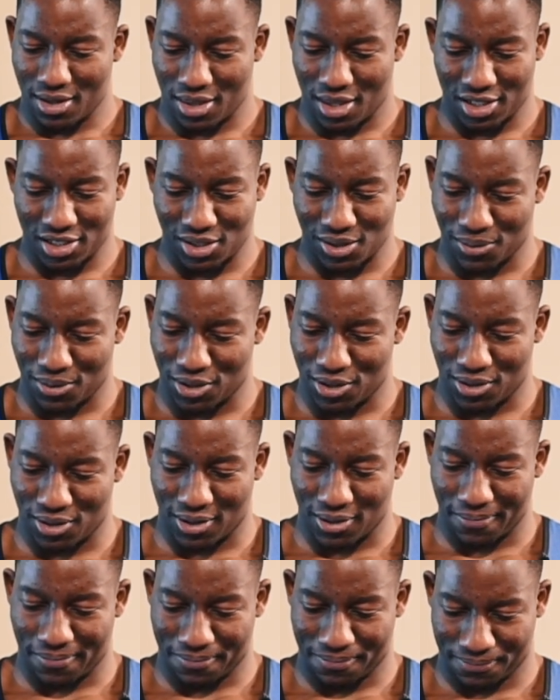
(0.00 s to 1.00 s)
That's how I do
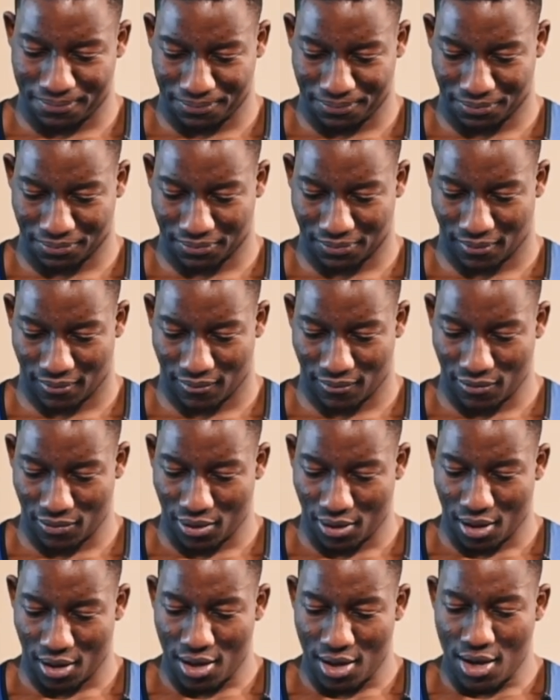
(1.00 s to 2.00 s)
it.
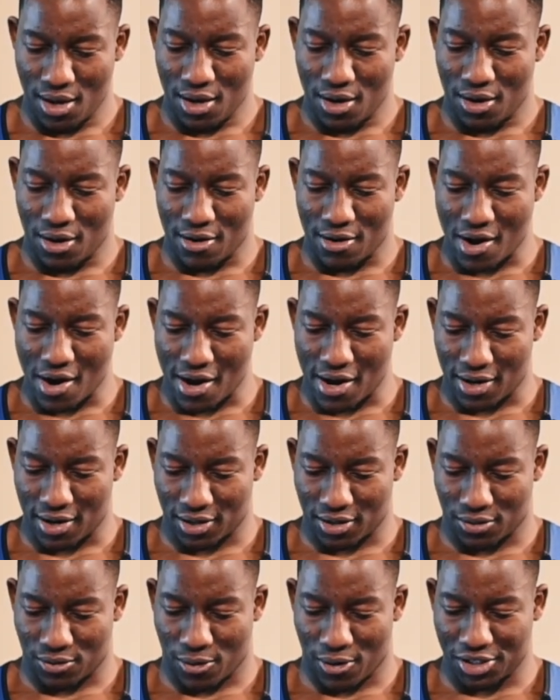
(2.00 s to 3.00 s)
All
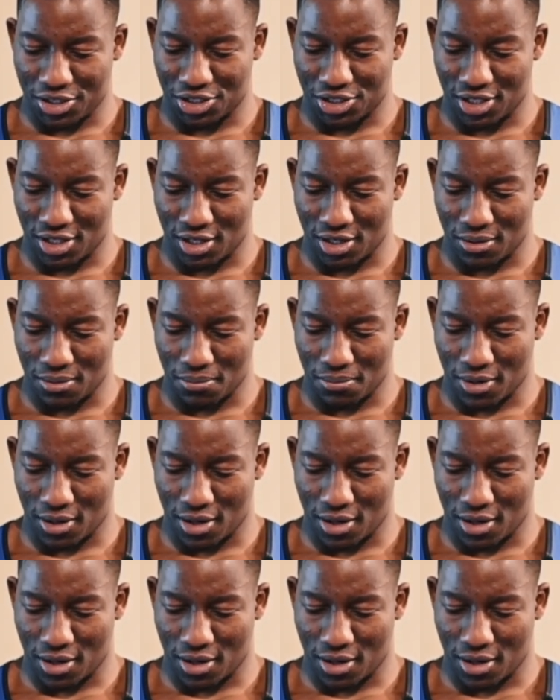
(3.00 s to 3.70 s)
right, question.